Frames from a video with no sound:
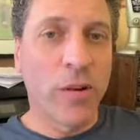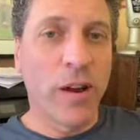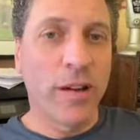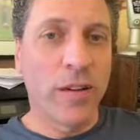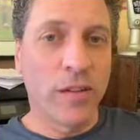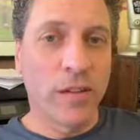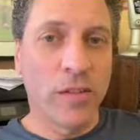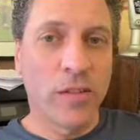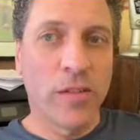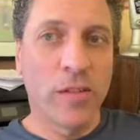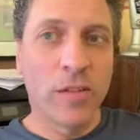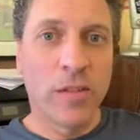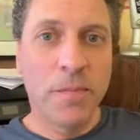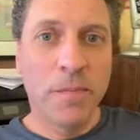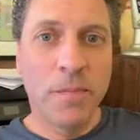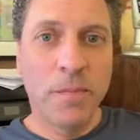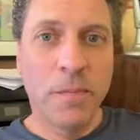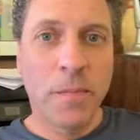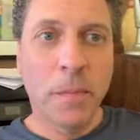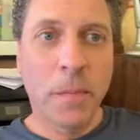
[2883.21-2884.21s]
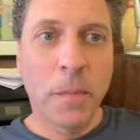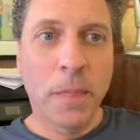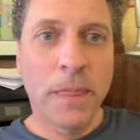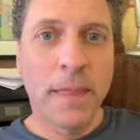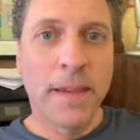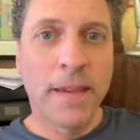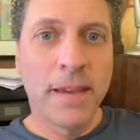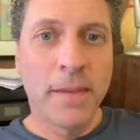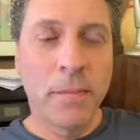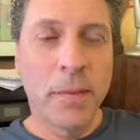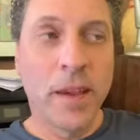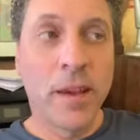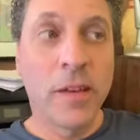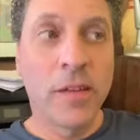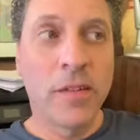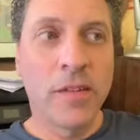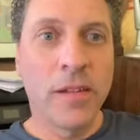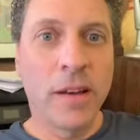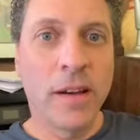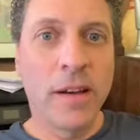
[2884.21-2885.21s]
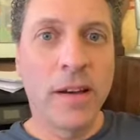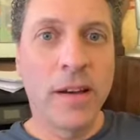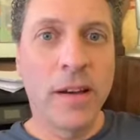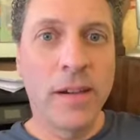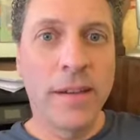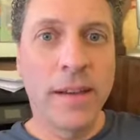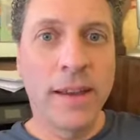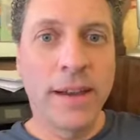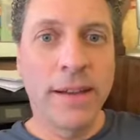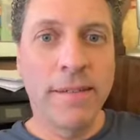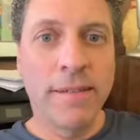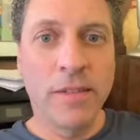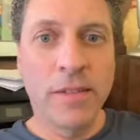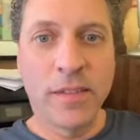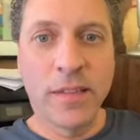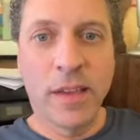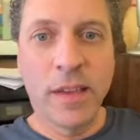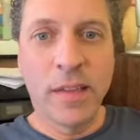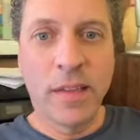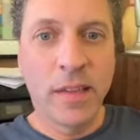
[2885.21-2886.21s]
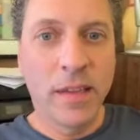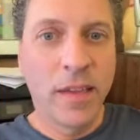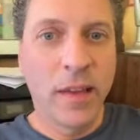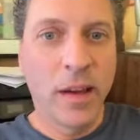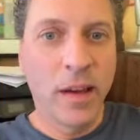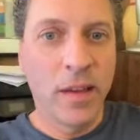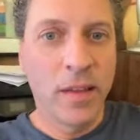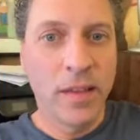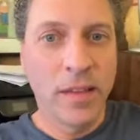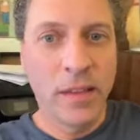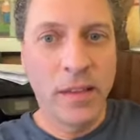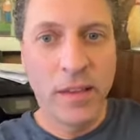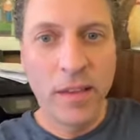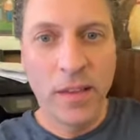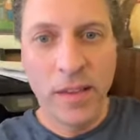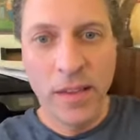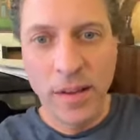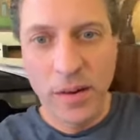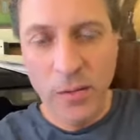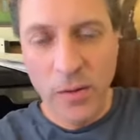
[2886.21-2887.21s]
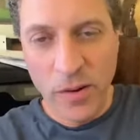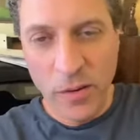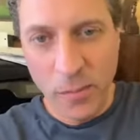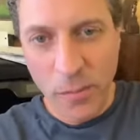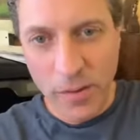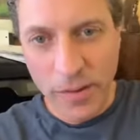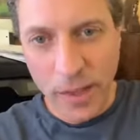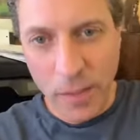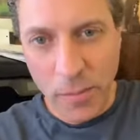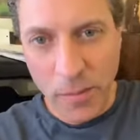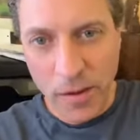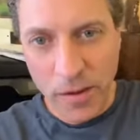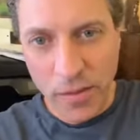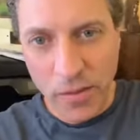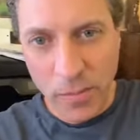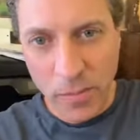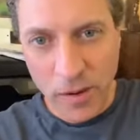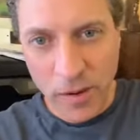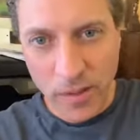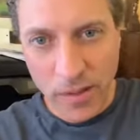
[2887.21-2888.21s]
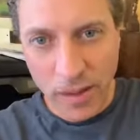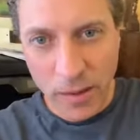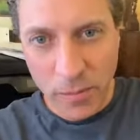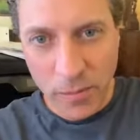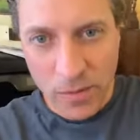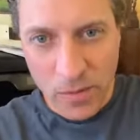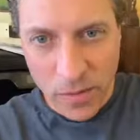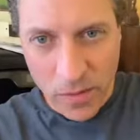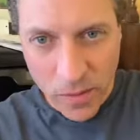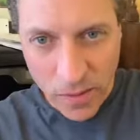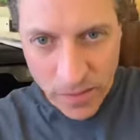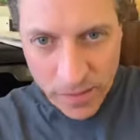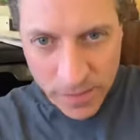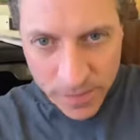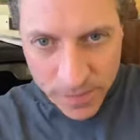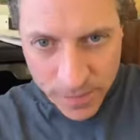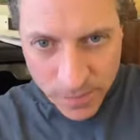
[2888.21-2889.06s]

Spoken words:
other writers because, you don't want to split that money too many times.